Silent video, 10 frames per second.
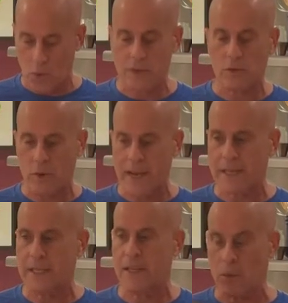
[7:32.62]

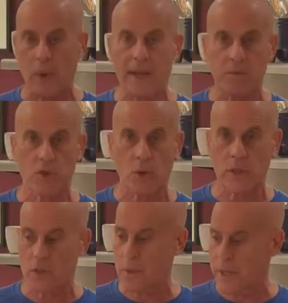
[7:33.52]
grating in the way I'm
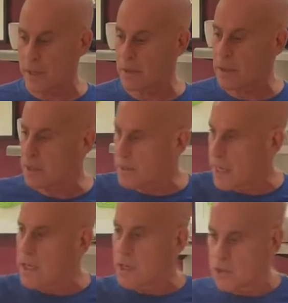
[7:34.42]
showing you here.
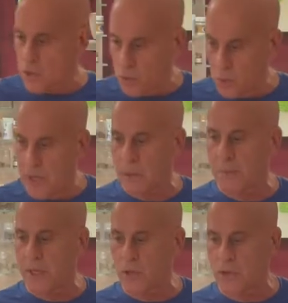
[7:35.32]
Okay, so you will be
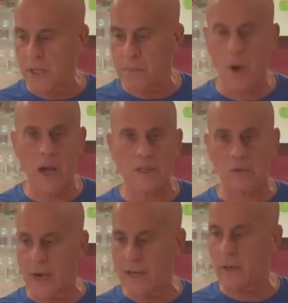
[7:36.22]
using a box
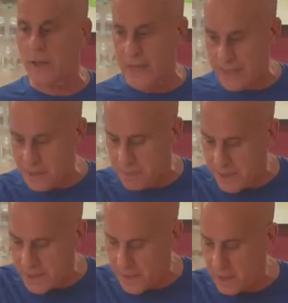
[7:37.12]
grater, and that's a
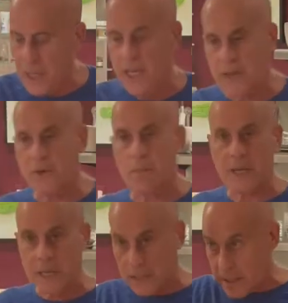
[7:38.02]
big deal. If you're
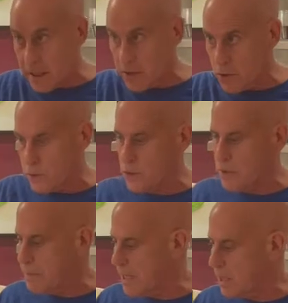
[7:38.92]
peeling, you'll use a
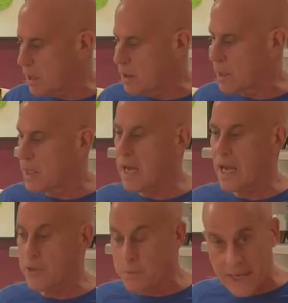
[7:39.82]
peeler.
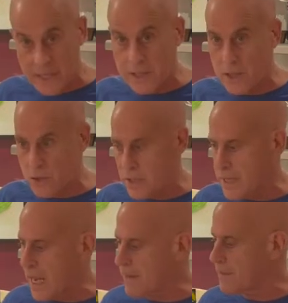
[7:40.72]
You may need to use a
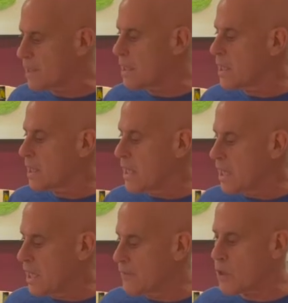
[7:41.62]
knife.
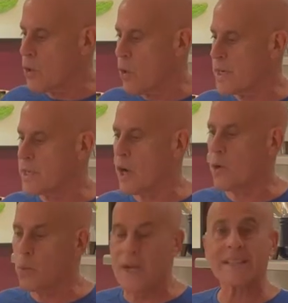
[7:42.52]
If you're going to
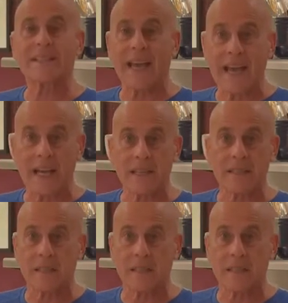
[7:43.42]
whisk eggs,